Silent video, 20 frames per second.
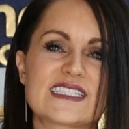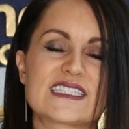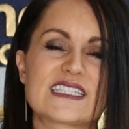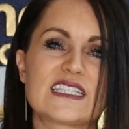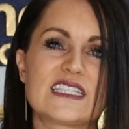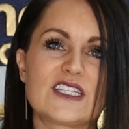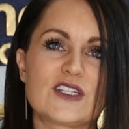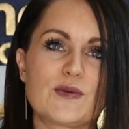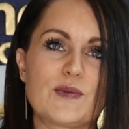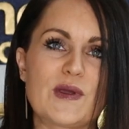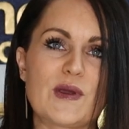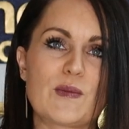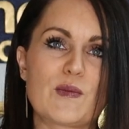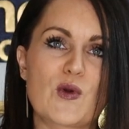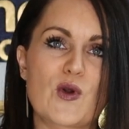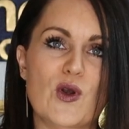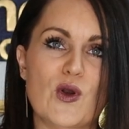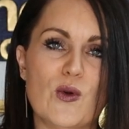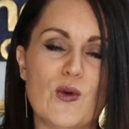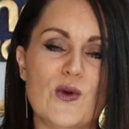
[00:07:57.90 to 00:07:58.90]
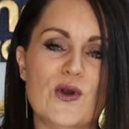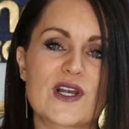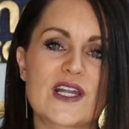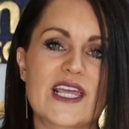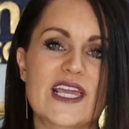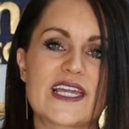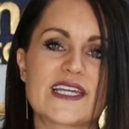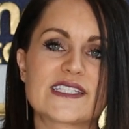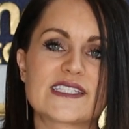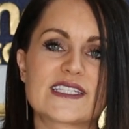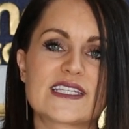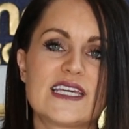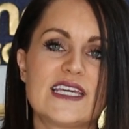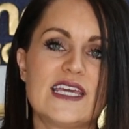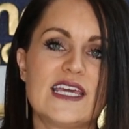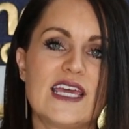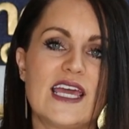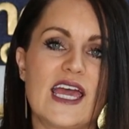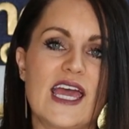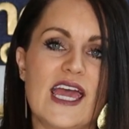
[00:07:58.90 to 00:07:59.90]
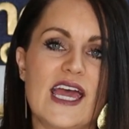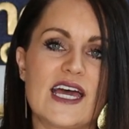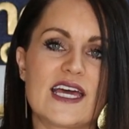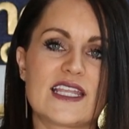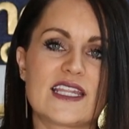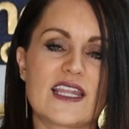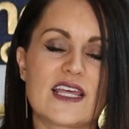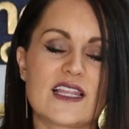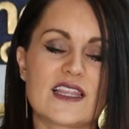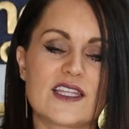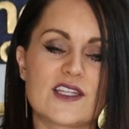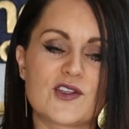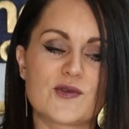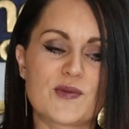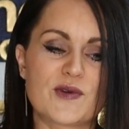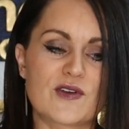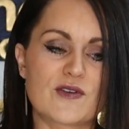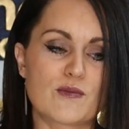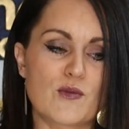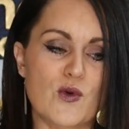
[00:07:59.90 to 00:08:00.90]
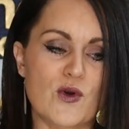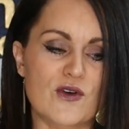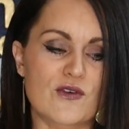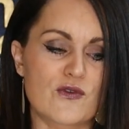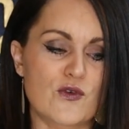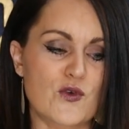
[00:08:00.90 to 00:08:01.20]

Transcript: that's a little bit more ornate and a little bit more